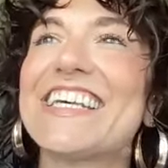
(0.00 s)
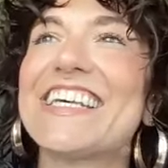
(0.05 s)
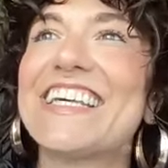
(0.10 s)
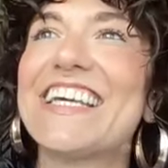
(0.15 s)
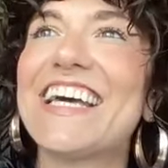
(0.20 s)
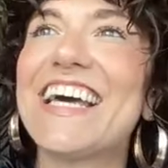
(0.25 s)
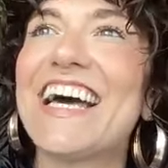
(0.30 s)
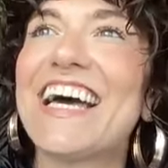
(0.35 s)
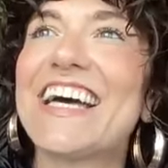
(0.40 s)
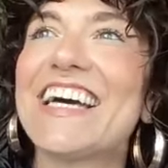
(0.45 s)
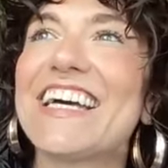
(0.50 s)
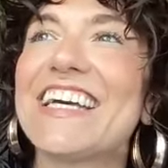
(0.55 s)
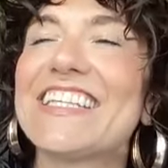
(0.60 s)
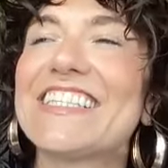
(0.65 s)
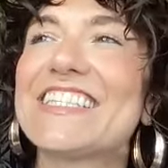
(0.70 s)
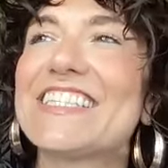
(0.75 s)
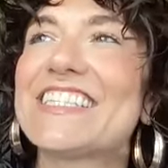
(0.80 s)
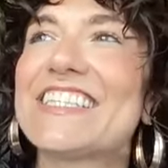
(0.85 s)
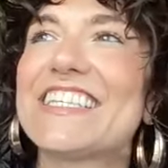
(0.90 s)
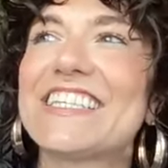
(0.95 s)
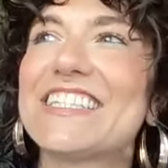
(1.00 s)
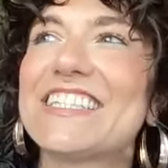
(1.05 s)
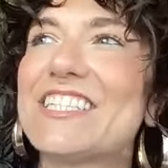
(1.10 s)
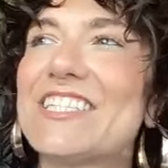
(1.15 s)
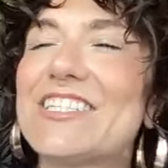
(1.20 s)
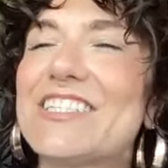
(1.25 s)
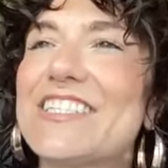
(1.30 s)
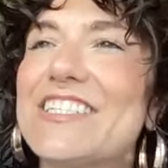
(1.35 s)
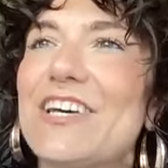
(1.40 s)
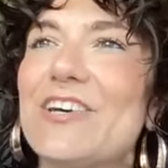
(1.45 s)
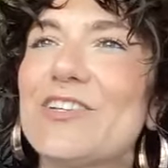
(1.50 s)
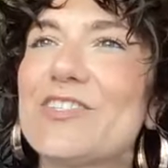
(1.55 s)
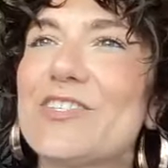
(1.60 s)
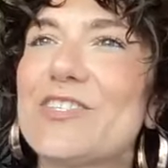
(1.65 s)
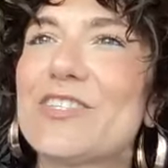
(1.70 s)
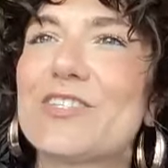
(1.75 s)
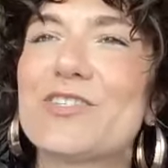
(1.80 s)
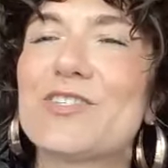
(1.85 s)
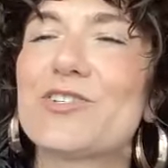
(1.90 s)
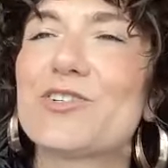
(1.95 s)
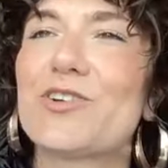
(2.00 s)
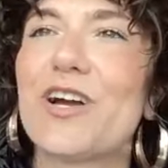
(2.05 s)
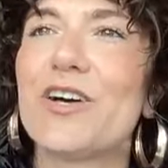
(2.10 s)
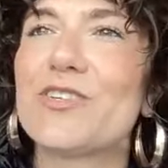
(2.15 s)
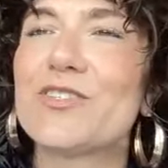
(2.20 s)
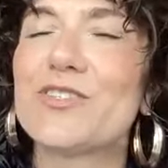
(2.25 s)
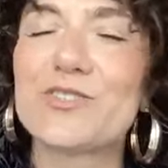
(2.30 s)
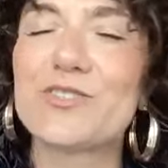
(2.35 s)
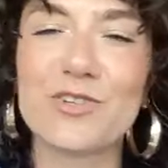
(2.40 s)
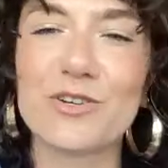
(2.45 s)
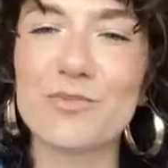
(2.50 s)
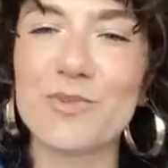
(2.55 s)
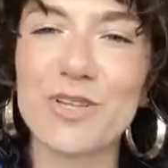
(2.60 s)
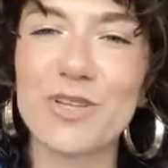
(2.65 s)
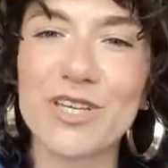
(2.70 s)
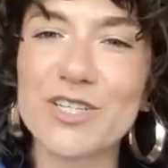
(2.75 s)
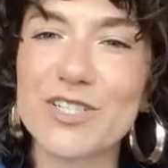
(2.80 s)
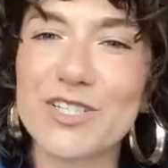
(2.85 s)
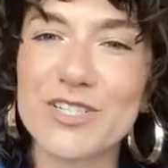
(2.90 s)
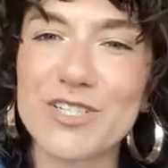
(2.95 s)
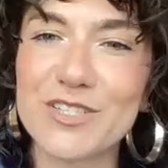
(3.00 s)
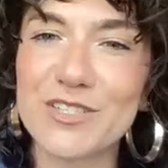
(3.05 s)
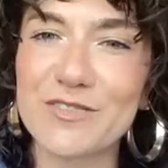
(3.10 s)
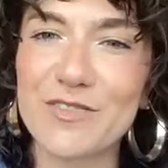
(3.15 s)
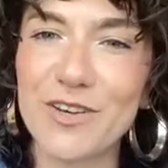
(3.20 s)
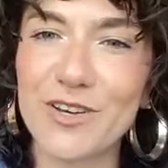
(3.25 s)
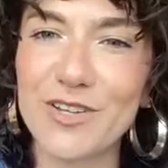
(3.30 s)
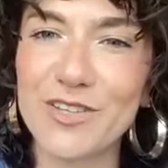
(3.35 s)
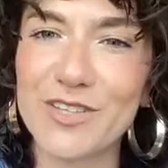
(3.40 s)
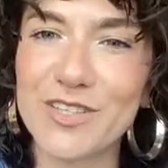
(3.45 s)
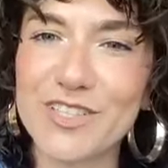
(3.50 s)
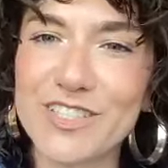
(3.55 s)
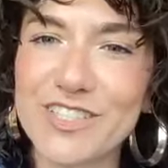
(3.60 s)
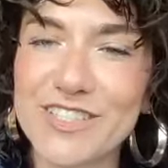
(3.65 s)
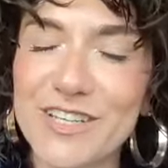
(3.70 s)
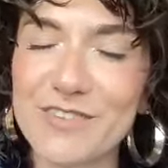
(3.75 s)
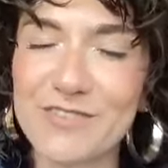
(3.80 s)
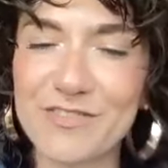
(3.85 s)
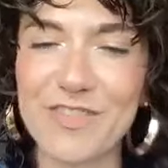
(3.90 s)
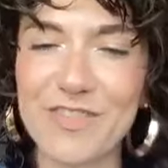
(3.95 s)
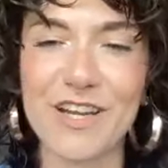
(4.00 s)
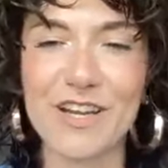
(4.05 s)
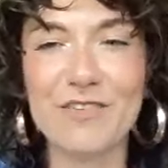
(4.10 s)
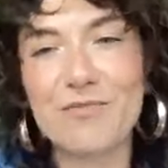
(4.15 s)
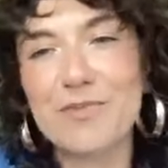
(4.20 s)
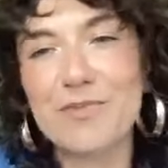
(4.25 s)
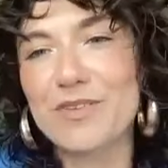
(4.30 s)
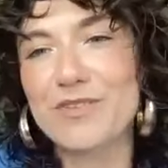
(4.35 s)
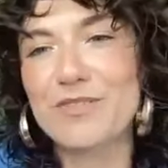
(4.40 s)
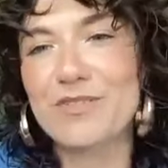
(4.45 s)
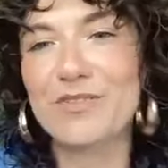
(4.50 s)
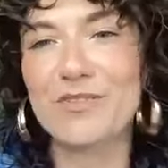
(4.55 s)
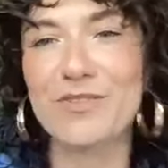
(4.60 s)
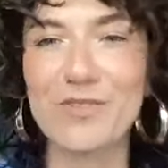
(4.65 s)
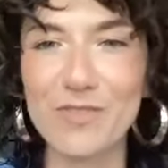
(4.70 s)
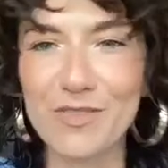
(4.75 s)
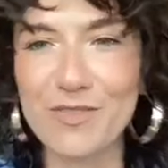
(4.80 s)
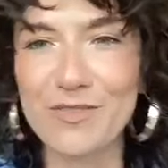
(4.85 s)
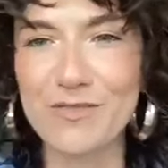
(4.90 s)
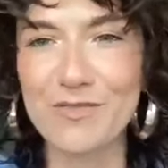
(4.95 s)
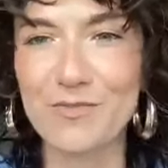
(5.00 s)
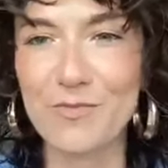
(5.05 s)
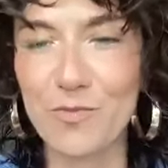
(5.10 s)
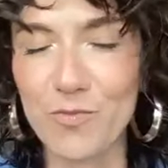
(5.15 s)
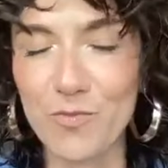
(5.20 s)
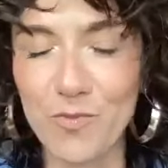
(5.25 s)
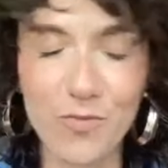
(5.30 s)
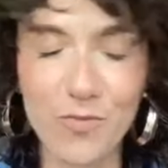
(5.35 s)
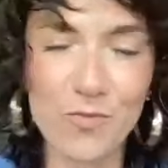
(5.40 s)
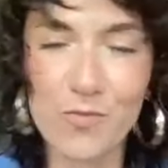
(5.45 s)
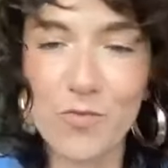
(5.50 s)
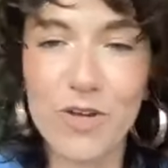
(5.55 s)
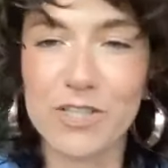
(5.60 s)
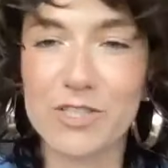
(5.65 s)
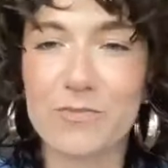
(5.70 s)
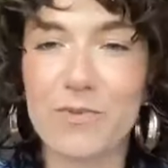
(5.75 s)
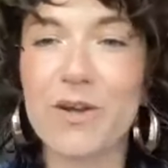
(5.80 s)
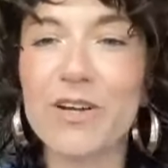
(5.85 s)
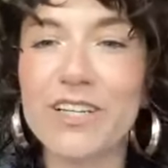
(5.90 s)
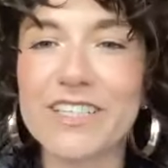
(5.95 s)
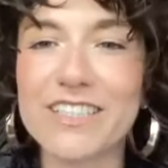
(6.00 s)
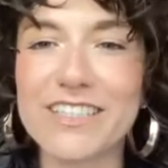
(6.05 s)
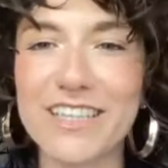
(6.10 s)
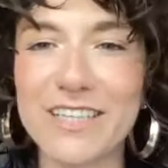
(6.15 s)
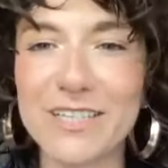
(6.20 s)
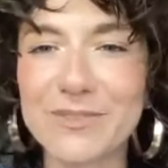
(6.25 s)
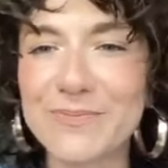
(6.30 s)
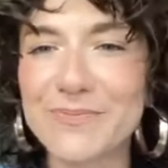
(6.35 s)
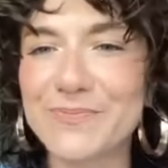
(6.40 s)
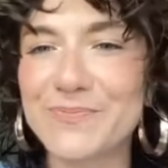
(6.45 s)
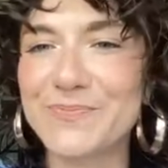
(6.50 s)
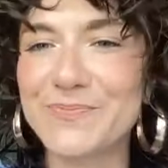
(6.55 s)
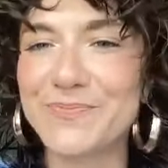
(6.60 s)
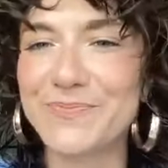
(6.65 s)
yeah, it just tells the trials and tribulations of all the stuff that I've been experiencing.